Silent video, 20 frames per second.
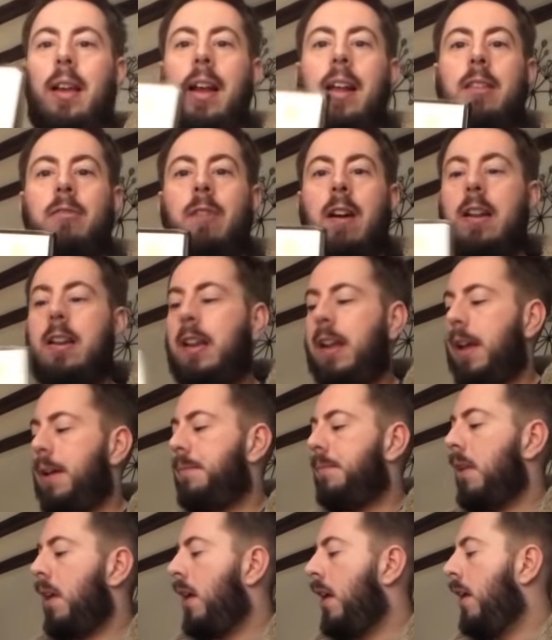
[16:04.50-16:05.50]
It's right here.
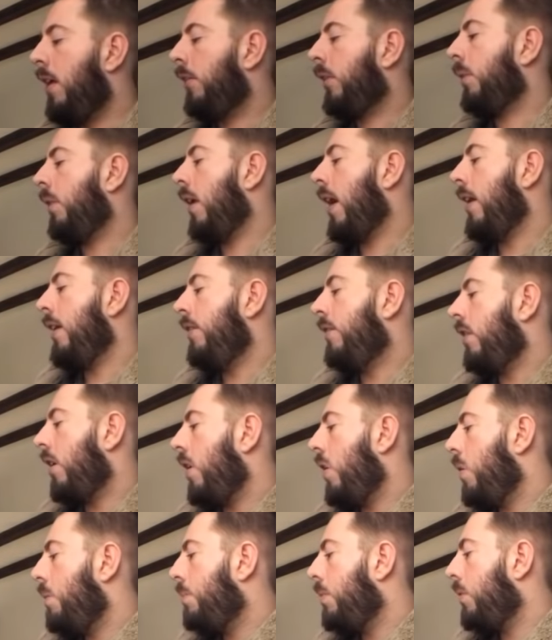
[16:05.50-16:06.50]
So I need to
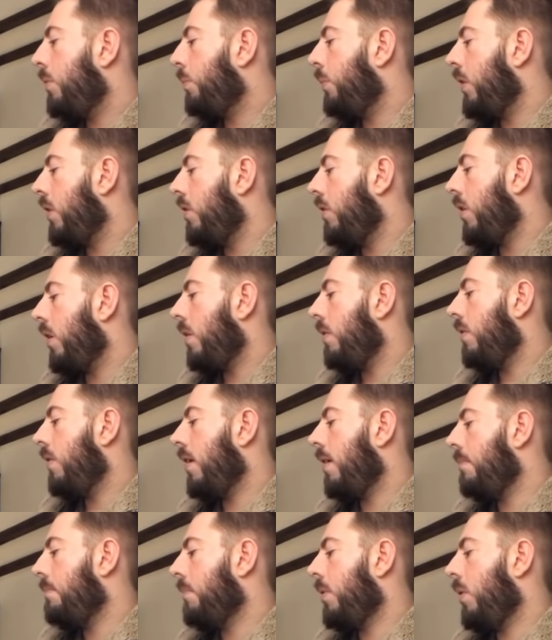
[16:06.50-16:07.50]
open window
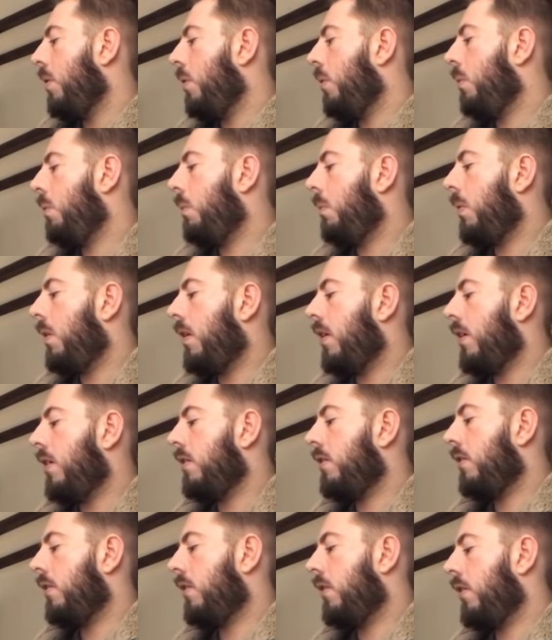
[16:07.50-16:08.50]
number
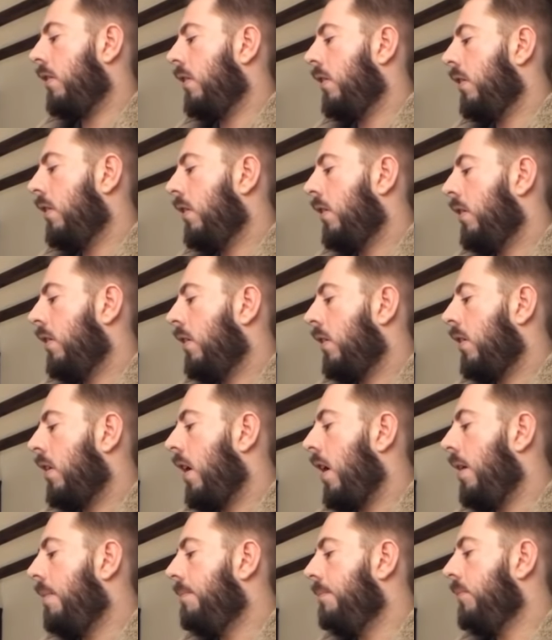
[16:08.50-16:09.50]
one.
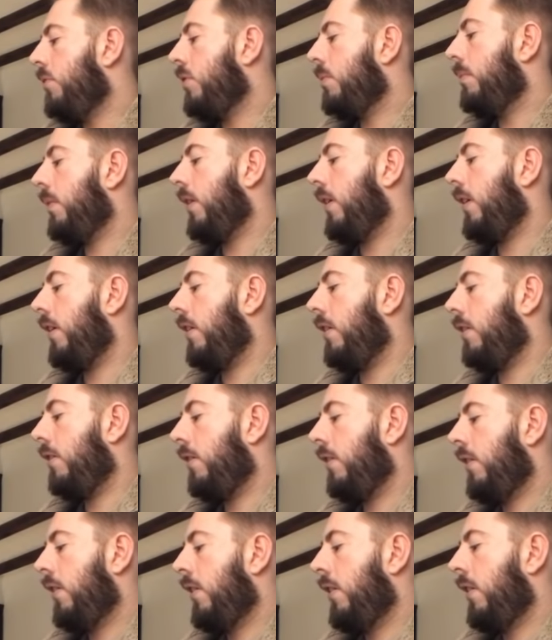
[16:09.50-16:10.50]
Come to me.
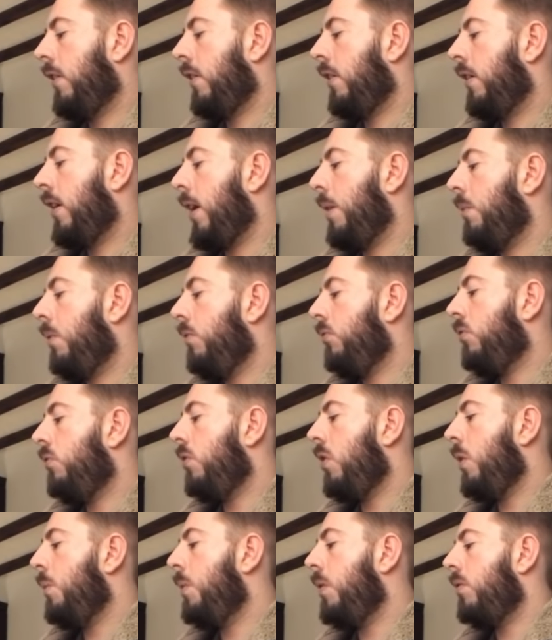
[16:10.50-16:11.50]
I want to
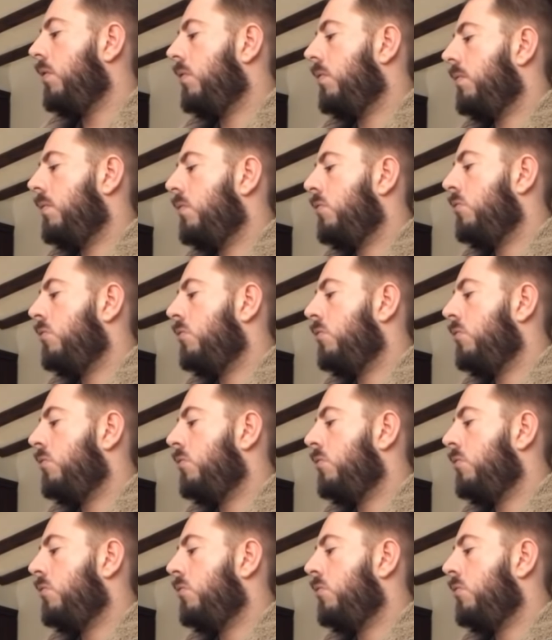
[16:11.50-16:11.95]
know which...